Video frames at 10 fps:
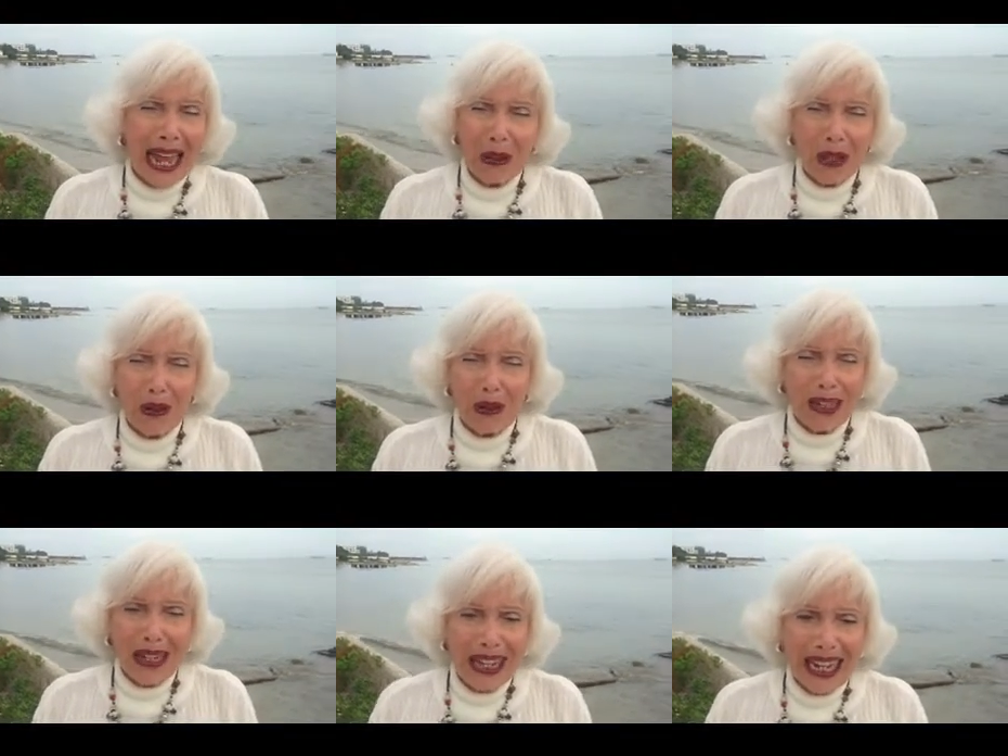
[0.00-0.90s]

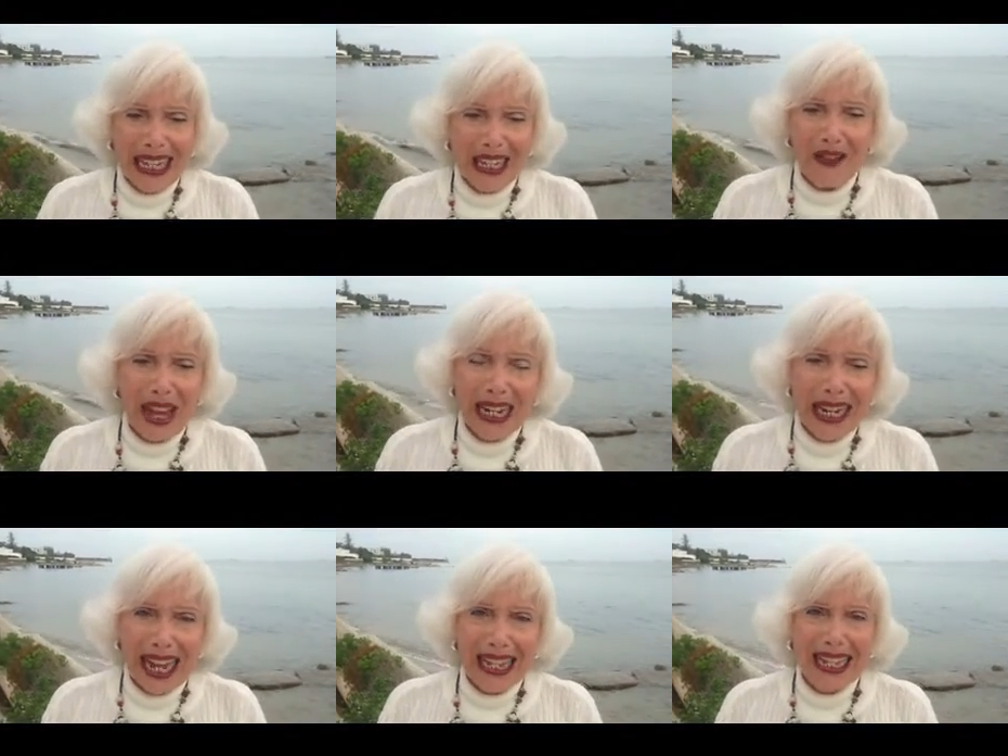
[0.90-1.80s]
Absolutely, he's
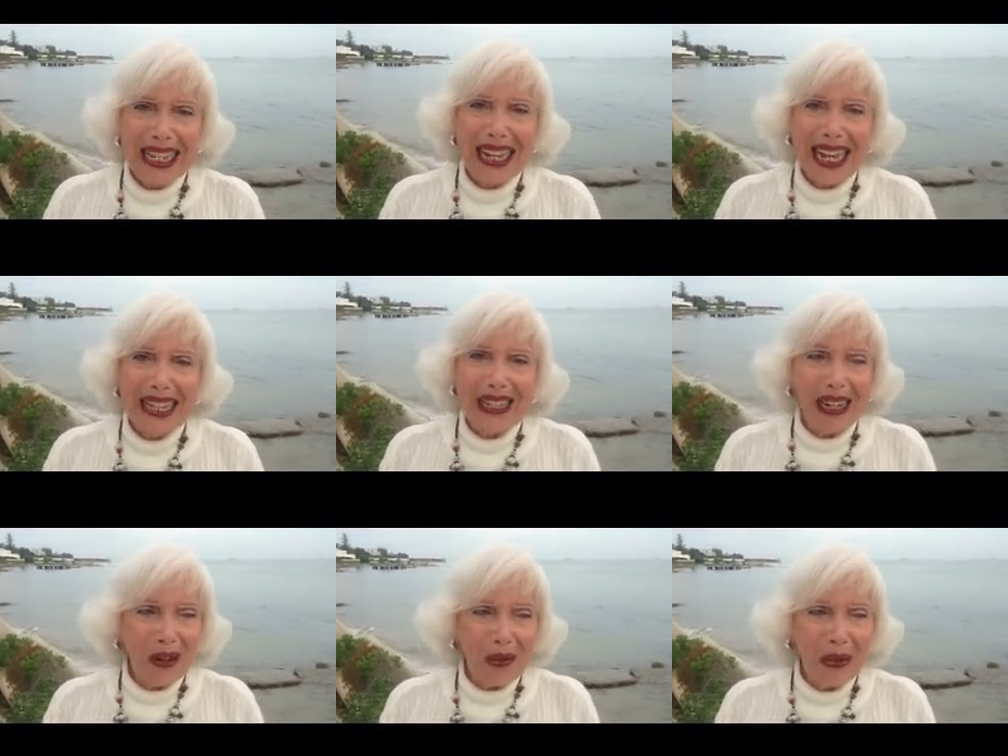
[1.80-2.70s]
fantastic in
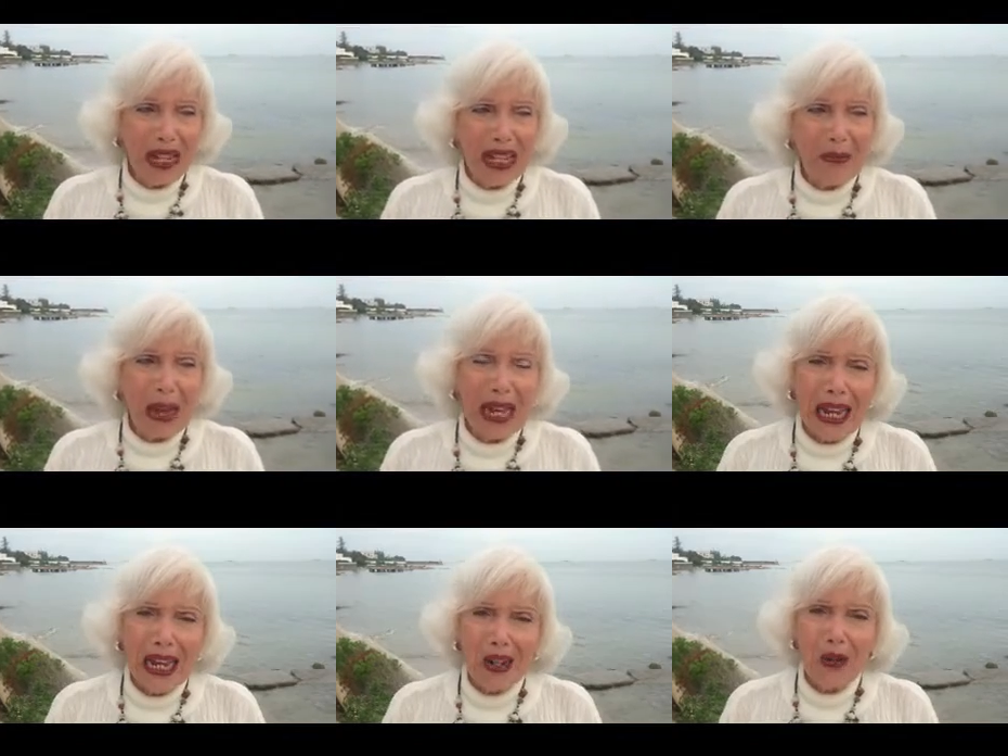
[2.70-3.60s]
really
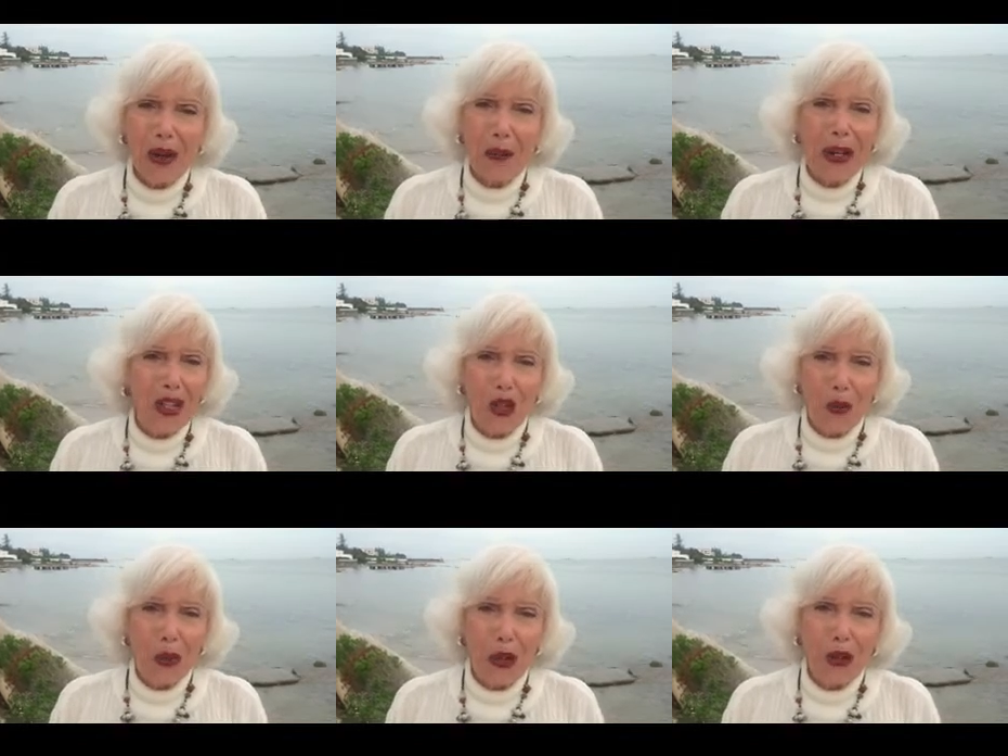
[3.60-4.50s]
making a trip
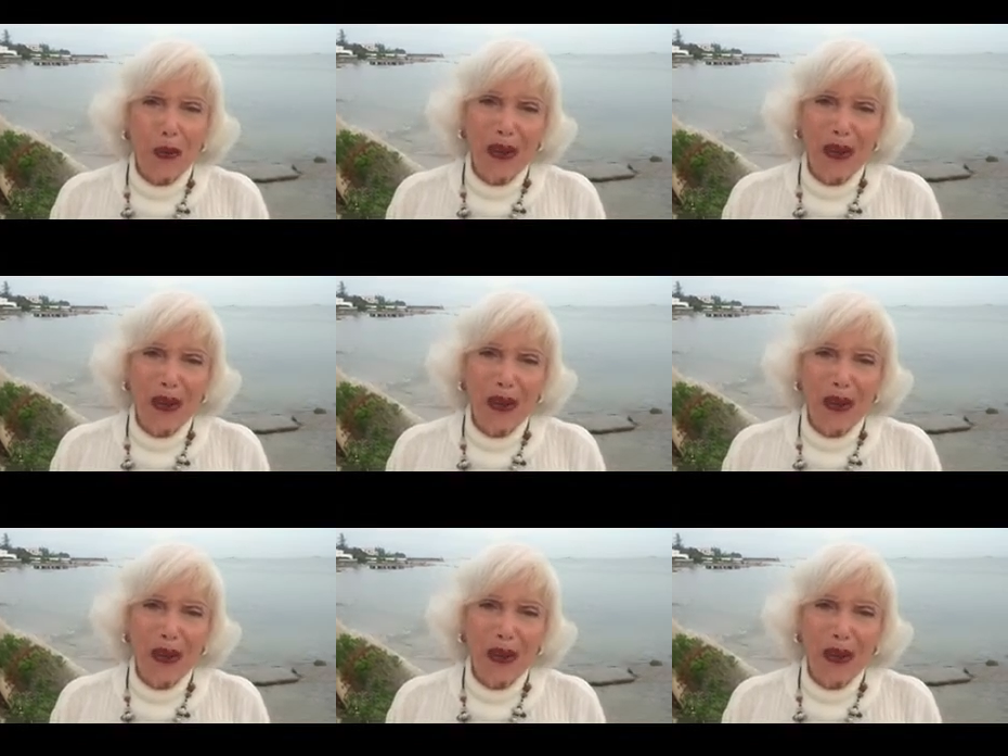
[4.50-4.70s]
superb.